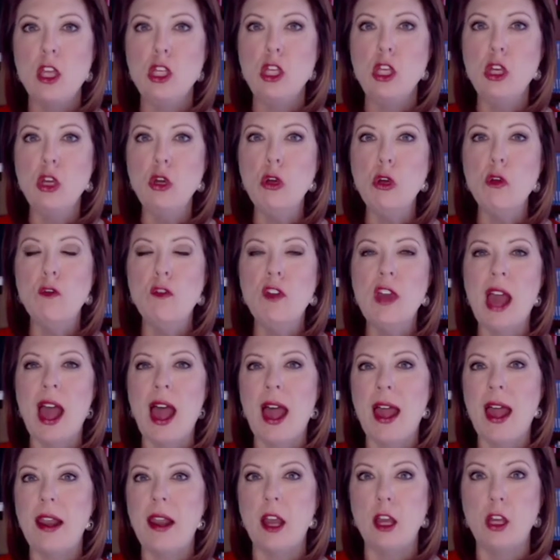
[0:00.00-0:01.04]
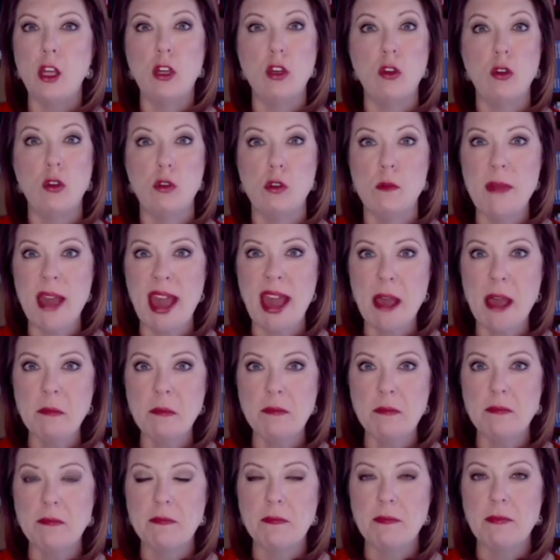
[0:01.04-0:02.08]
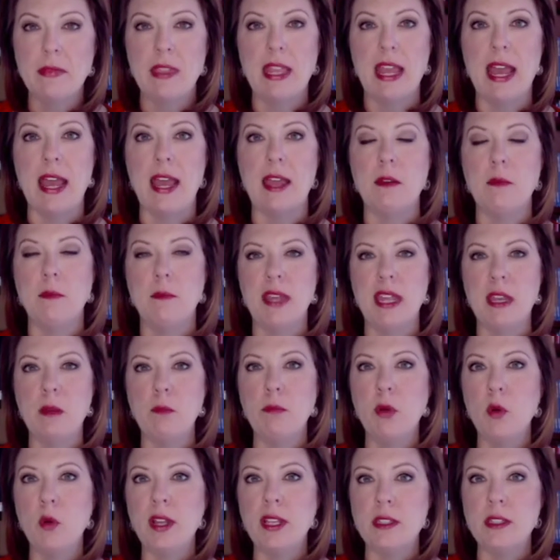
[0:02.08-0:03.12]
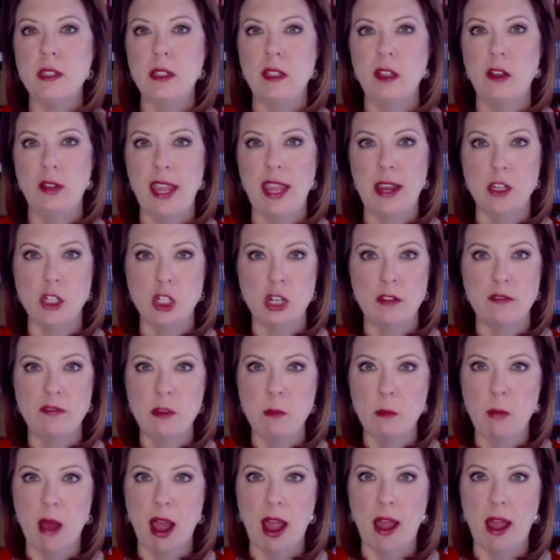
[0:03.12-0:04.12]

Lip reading: You've got a Google map that pinpoints the location of the